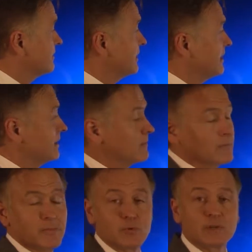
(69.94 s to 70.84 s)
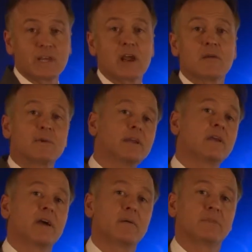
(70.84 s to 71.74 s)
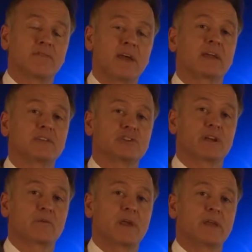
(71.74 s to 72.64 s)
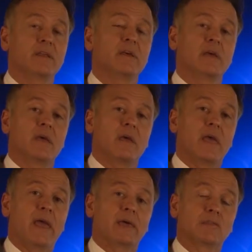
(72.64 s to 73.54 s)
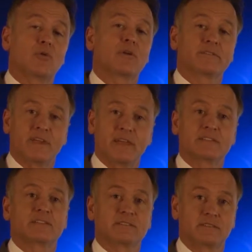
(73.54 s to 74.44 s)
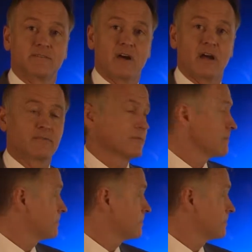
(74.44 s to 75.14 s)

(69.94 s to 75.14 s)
see the retirement income that can generate at Laura's age 65.